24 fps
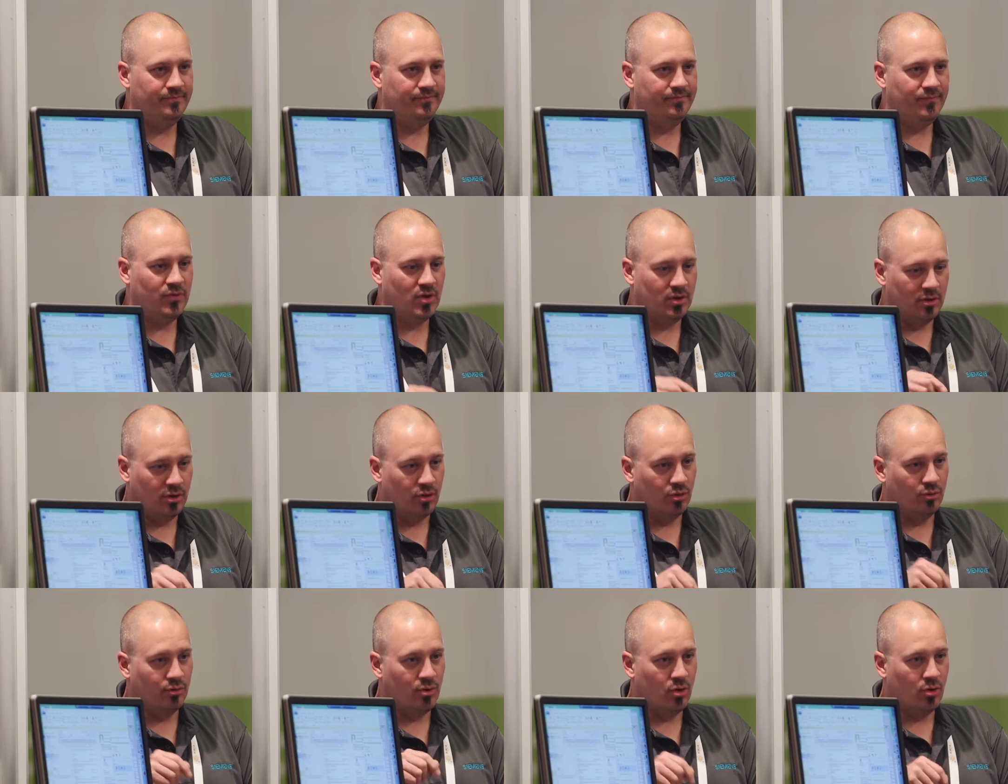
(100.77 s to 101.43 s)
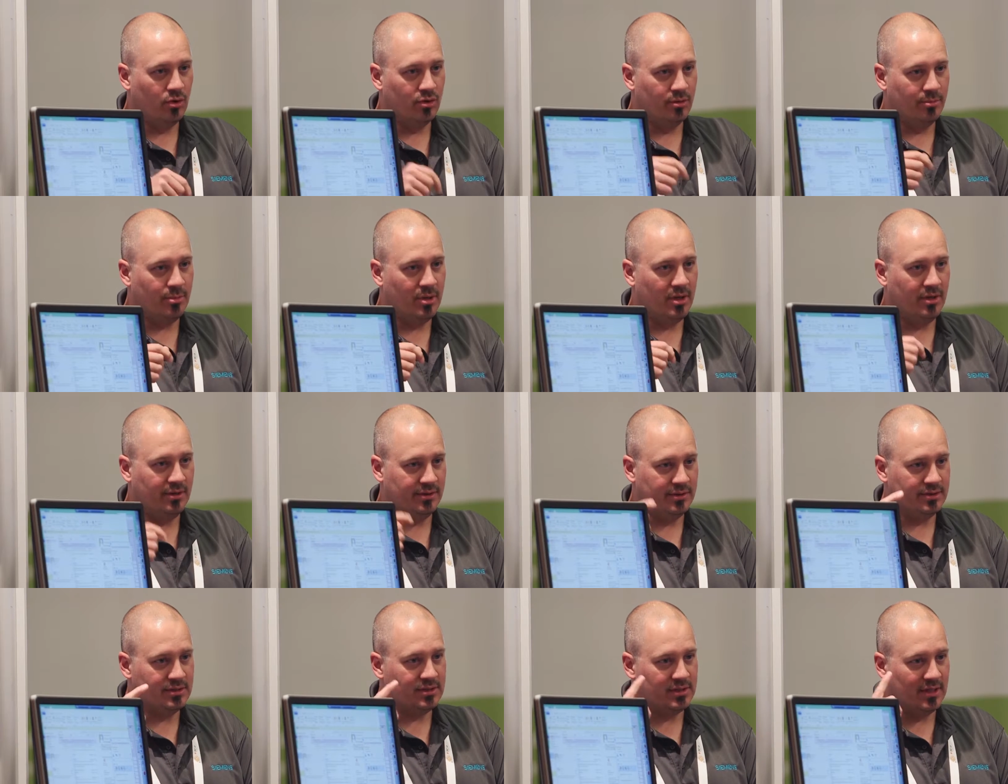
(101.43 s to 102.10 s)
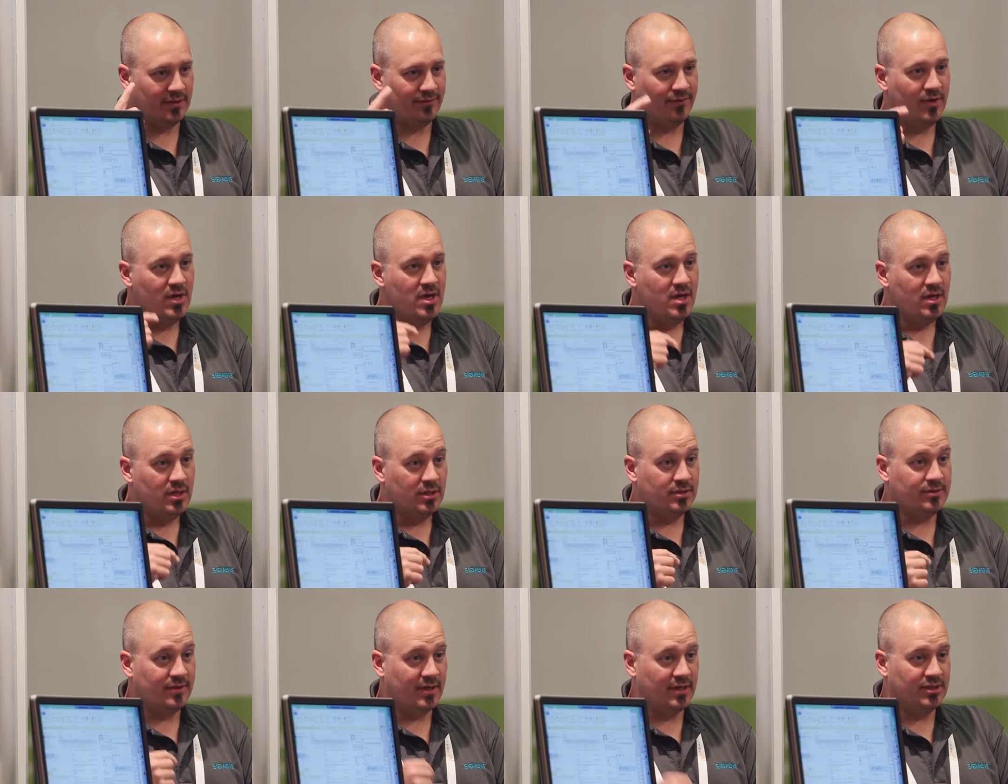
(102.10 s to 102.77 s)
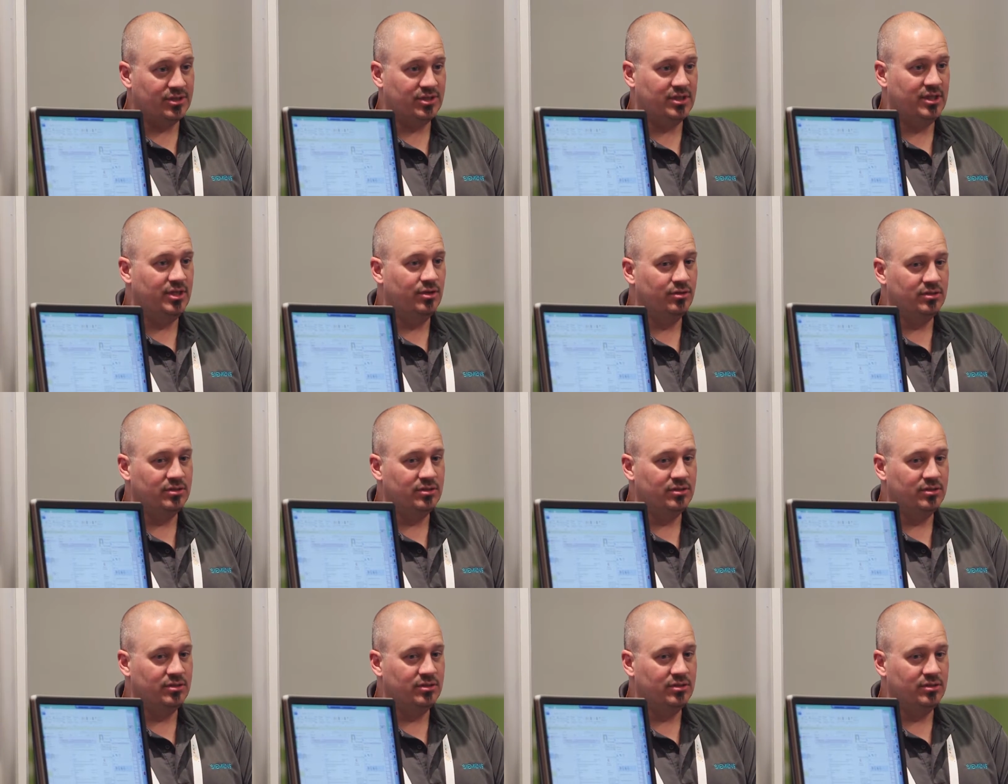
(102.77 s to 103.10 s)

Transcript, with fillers: we'll, we'll have networking